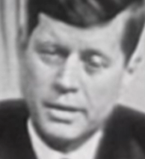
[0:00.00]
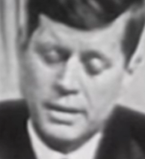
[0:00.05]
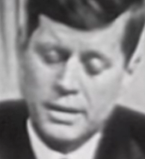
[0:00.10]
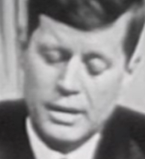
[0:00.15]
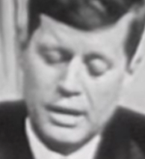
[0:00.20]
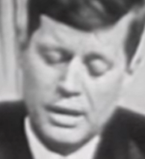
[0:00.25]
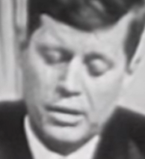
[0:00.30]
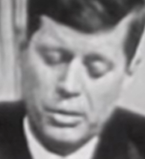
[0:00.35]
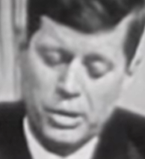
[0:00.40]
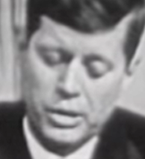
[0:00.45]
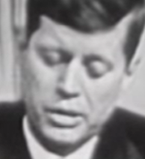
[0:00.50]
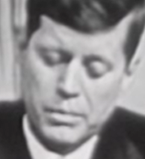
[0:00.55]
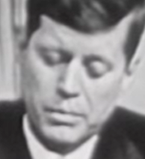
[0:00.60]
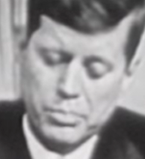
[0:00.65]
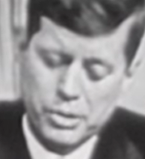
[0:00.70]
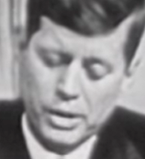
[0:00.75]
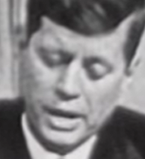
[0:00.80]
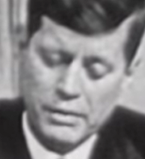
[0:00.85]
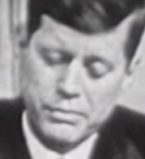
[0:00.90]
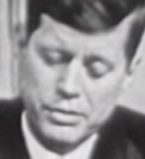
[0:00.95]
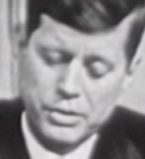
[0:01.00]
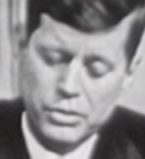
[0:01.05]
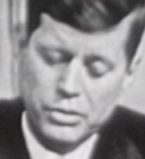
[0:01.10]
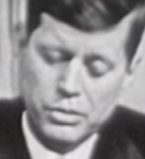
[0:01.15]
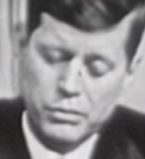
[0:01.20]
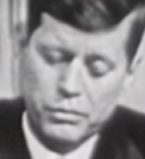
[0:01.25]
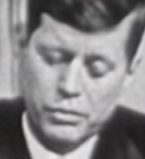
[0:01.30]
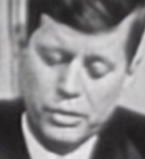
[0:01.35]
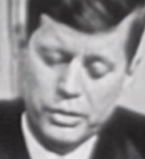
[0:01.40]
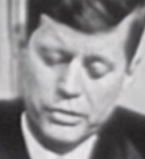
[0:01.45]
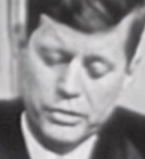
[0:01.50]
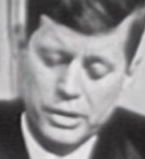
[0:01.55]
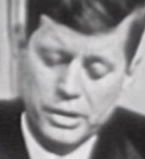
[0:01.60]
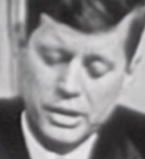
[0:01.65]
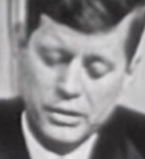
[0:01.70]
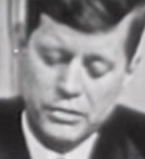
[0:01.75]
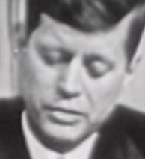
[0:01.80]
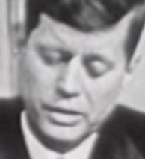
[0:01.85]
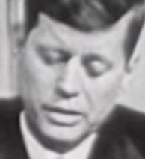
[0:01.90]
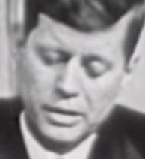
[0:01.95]
Now, in our private
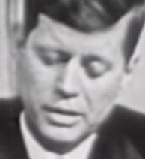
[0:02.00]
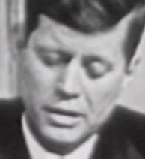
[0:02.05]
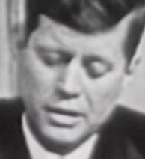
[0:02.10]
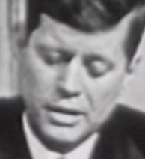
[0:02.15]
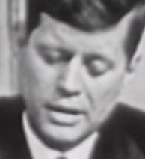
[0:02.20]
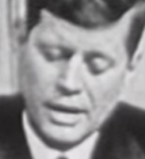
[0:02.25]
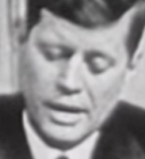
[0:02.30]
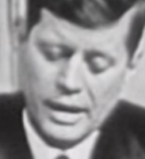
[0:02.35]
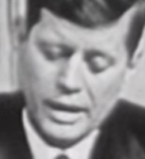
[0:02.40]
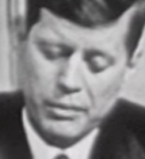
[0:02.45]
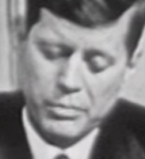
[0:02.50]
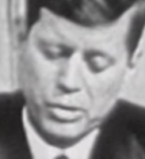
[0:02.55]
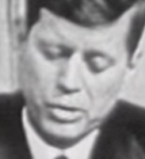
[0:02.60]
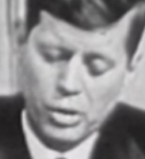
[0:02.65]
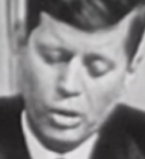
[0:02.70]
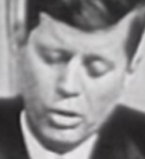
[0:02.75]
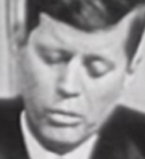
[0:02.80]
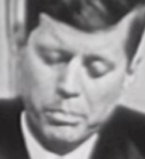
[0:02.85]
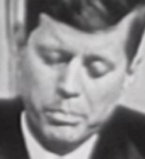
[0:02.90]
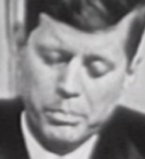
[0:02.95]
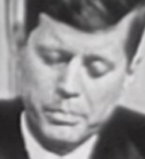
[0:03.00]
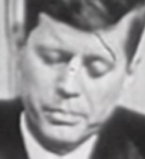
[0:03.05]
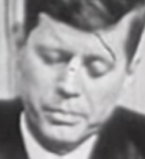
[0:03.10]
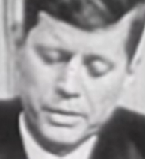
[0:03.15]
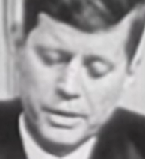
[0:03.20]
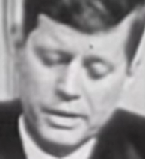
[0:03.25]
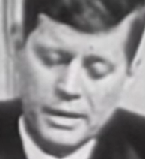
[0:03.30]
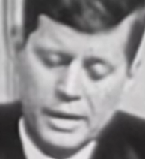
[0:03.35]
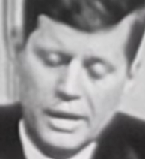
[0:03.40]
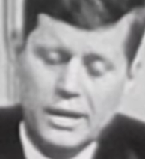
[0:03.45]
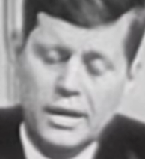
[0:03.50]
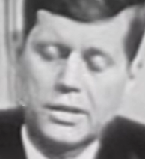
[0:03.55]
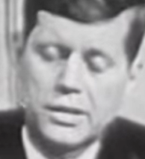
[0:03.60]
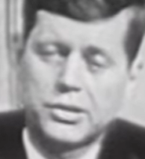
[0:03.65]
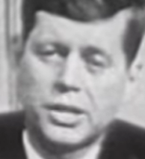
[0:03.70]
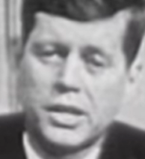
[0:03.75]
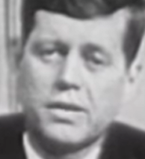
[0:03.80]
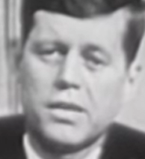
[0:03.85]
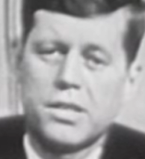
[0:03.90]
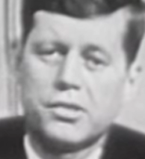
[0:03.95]
universities, I would hope, and I
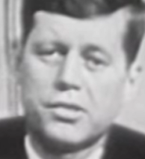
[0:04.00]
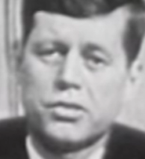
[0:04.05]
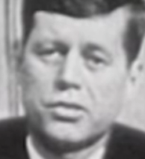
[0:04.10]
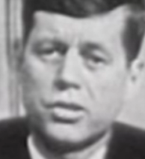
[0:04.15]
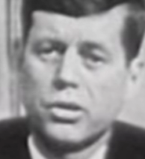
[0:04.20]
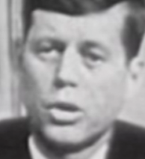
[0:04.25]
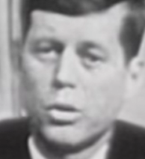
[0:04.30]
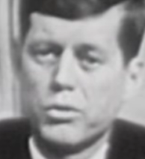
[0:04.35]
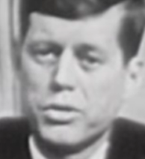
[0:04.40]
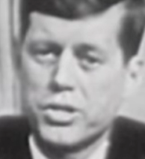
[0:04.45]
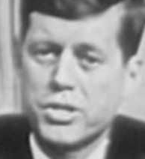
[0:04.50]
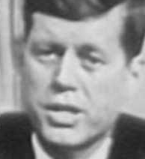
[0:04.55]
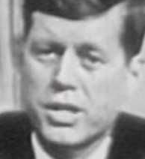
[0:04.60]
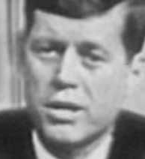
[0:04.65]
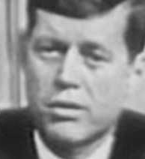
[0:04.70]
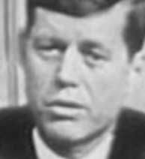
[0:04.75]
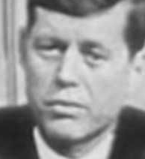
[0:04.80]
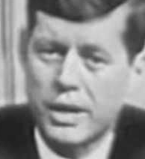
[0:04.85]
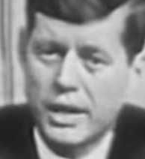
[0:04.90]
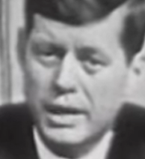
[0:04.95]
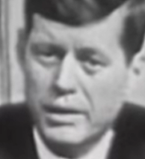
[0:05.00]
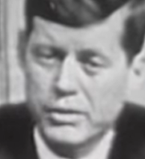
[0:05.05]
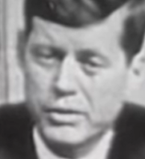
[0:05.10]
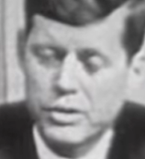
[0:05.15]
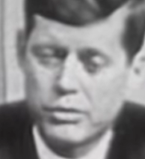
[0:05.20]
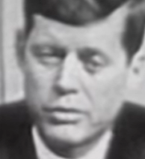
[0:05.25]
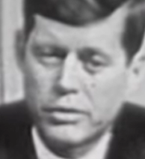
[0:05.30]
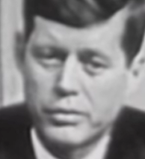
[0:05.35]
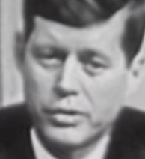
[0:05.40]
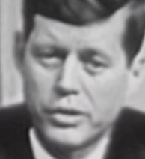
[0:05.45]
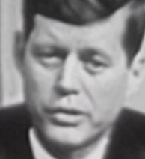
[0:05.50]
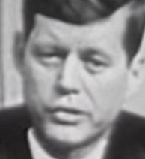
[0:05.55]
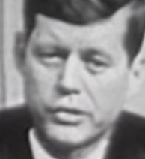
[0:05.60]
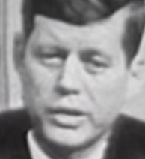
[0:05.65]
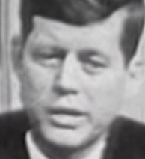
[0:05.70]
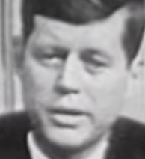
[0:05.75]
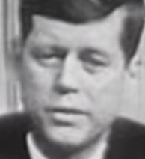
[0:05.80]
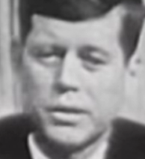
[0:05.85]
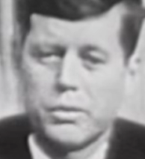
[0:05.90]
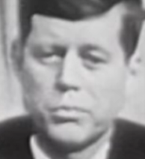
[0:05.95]
say this as an overseer of Harvard
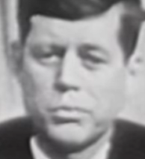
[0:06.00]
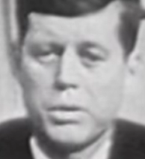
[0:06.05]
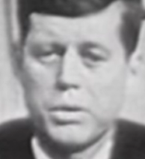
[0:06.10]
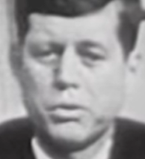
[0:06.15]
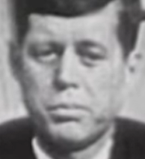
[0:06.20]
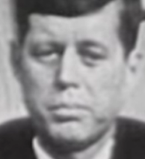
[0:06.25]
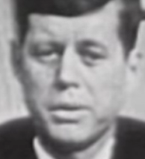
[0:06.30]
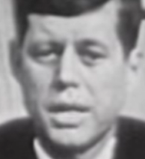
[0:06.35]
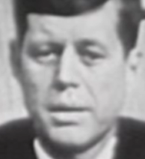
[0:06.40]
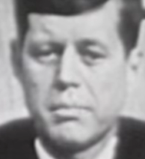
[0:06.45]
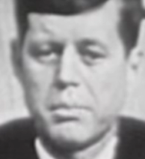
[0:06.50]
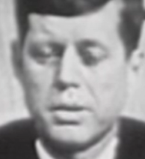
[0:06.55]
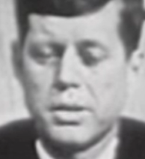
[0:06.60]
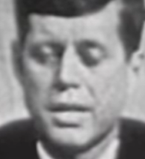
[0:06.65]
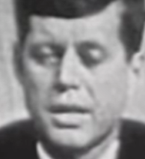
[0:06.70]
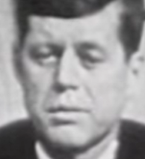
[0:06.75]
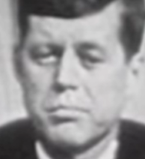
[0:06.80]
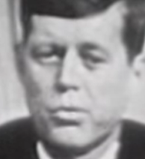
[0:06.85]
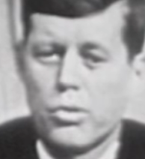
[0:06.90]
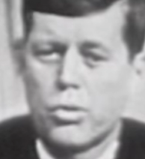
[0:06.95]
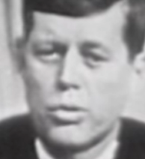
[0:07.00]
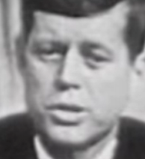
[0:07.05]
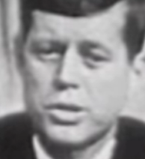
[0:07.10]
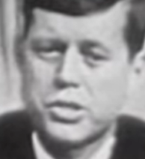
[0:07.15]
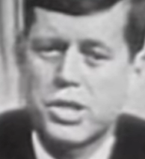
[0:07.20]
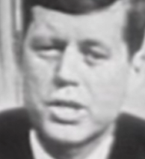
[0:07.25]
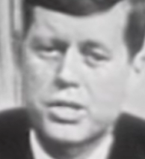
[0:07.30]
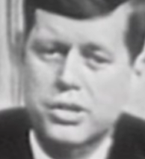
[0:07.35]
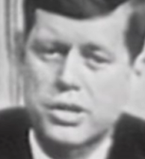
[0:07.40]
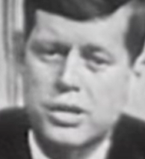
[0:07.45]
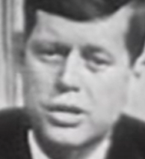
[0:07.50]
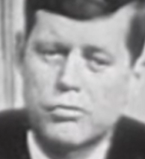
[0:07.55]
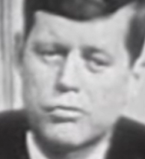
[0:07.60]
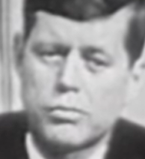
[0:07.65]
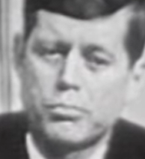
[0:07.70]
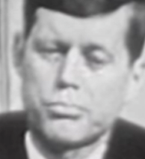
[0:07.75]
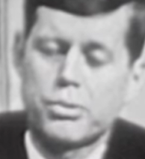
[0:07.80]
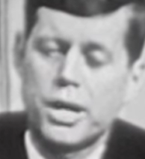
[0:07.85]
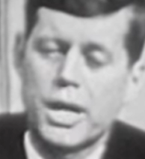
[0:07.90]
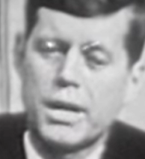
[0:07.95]
University, that we would be able to get more assistance
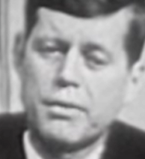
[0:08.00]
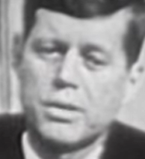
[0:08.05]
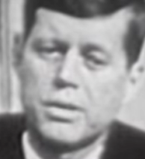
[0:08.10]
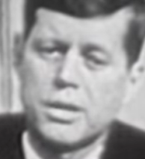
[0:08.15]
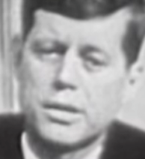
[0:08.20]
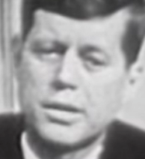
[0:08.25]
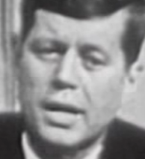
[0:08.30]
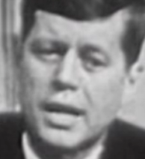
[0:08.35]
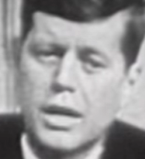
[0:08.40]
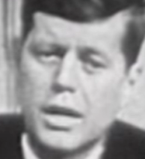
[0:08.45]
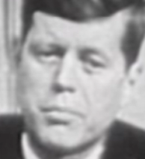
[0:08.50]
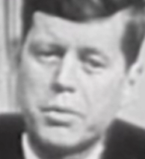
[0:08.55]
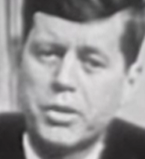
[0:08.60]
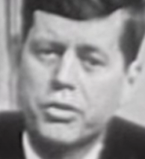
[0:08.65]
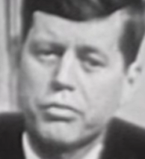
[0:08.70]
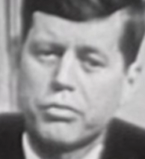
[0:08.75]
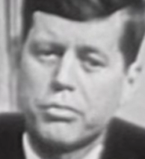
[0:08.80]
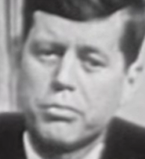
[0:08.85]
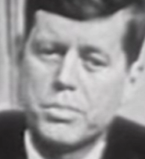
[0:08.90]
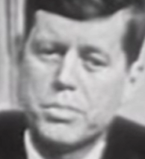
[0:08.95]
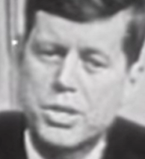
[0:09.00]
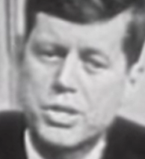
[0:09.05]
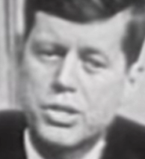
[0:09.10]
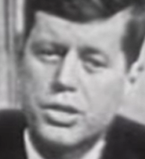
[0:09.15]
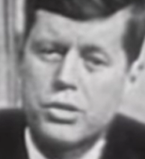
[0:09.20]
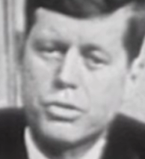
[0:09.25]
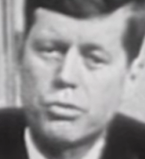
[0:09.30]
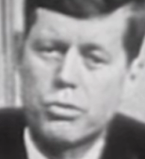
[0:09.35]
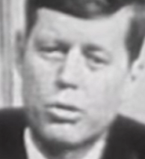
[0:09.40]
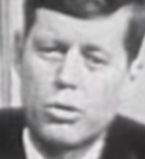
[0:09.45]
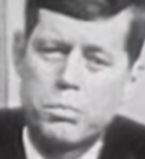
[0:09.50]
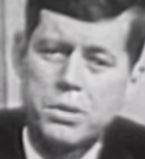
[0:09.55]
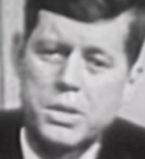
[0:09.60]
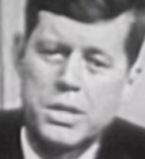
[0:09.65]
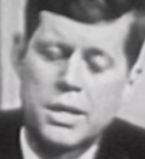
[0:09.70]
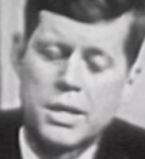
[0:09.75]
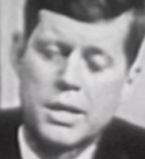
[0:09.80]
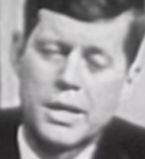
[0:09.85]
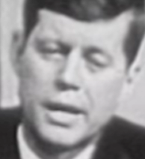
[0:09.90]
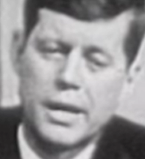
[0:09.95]
from private endowments, from business groups,
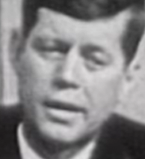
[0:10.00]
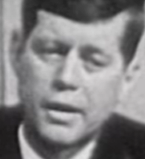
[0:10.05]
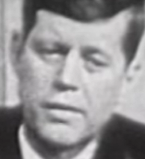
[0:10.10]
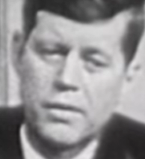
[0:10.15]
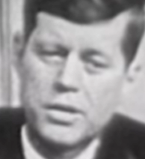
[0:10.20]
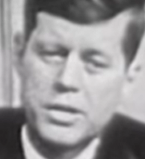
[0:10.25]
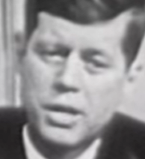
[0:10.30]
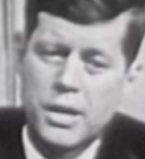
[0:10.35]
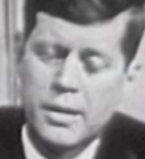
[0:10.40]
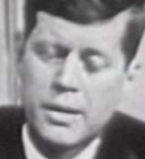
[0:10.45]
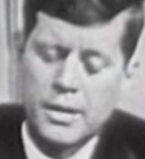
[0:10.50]
and others.